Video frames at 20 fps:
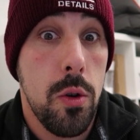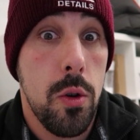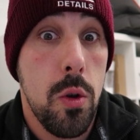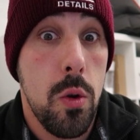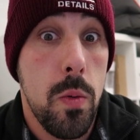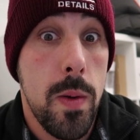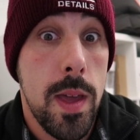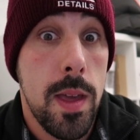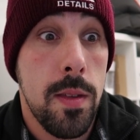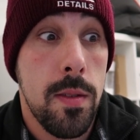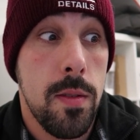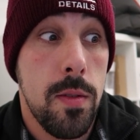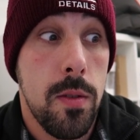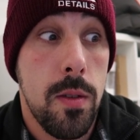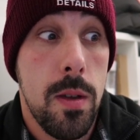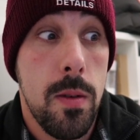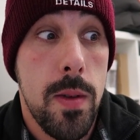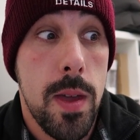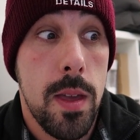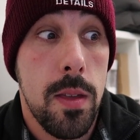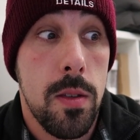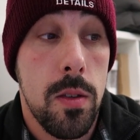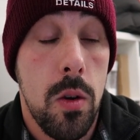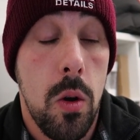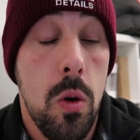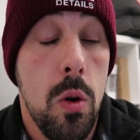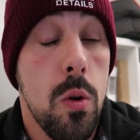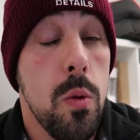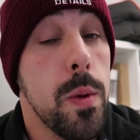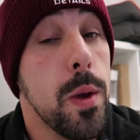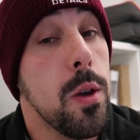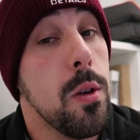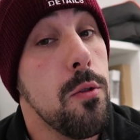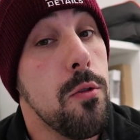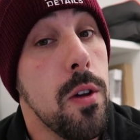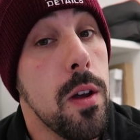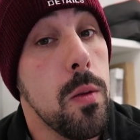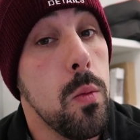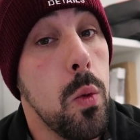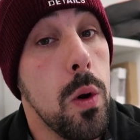two weeks, three weeks, or we could
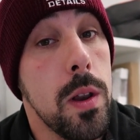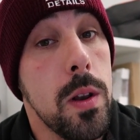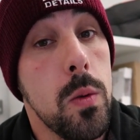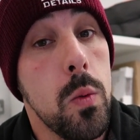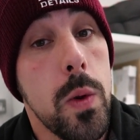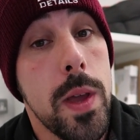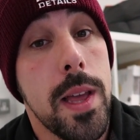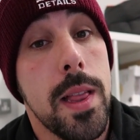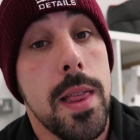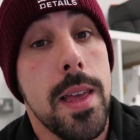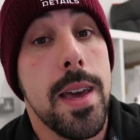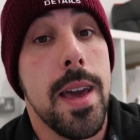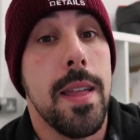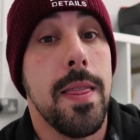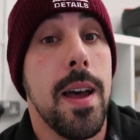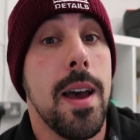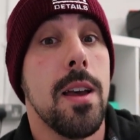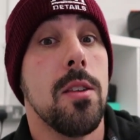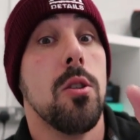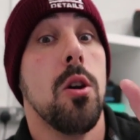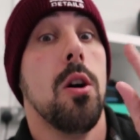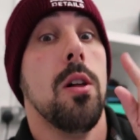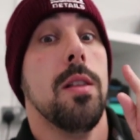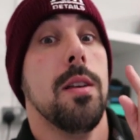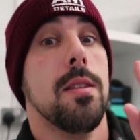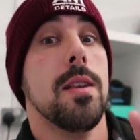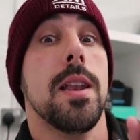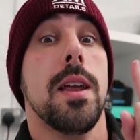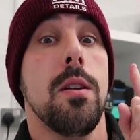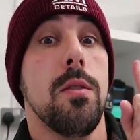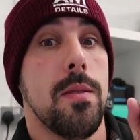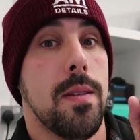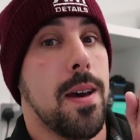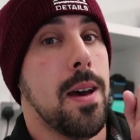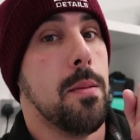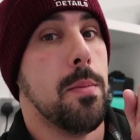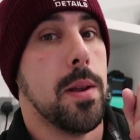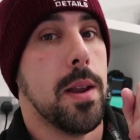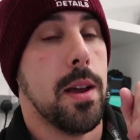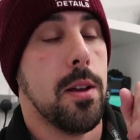run one week late. And that is all that is allowed to
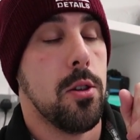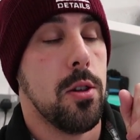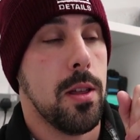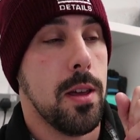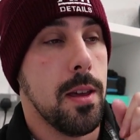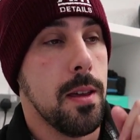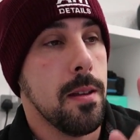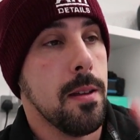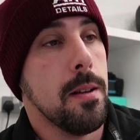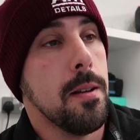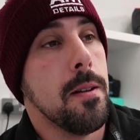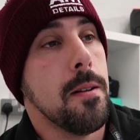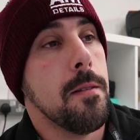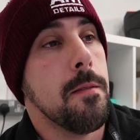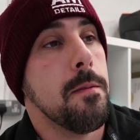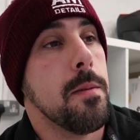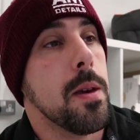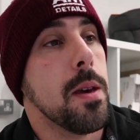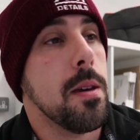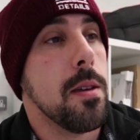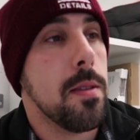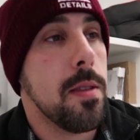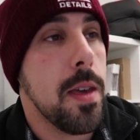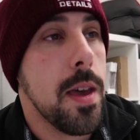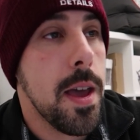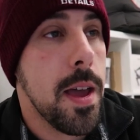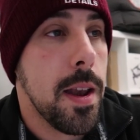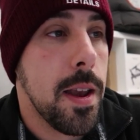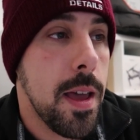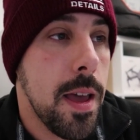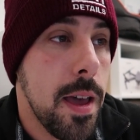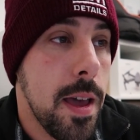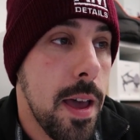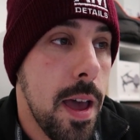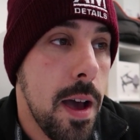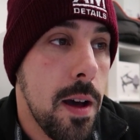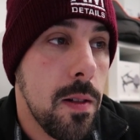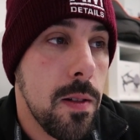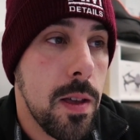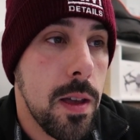happen, actually, because then uh,
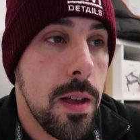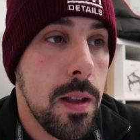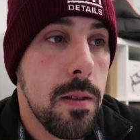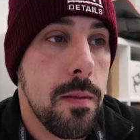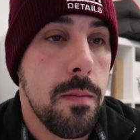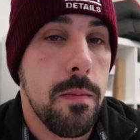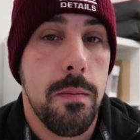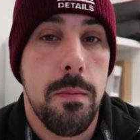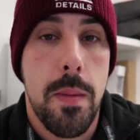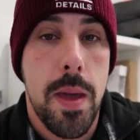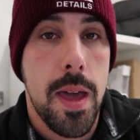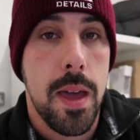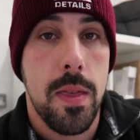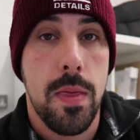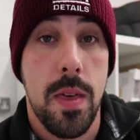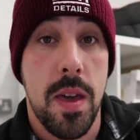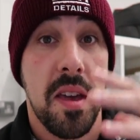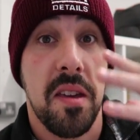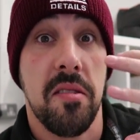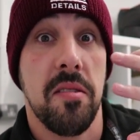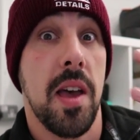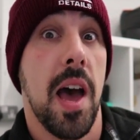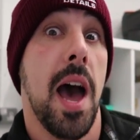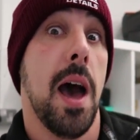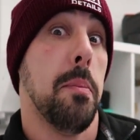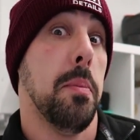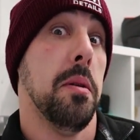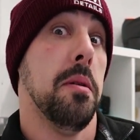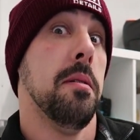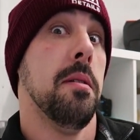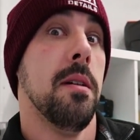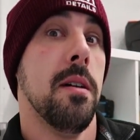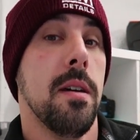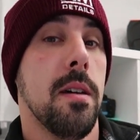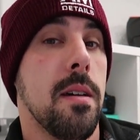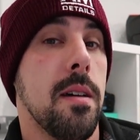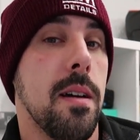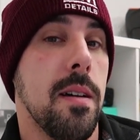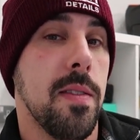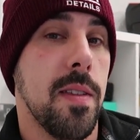Elgin make things happen.
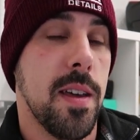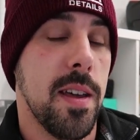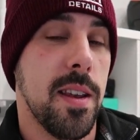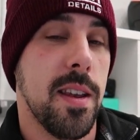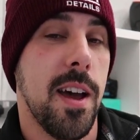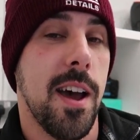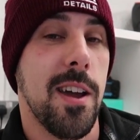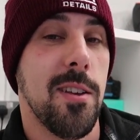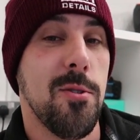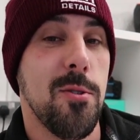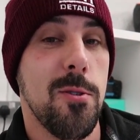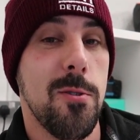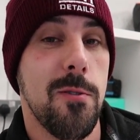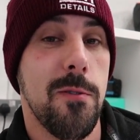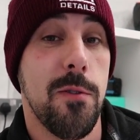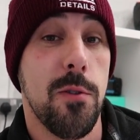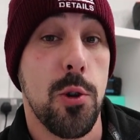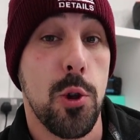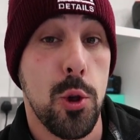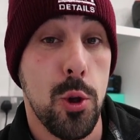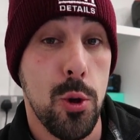And then I know for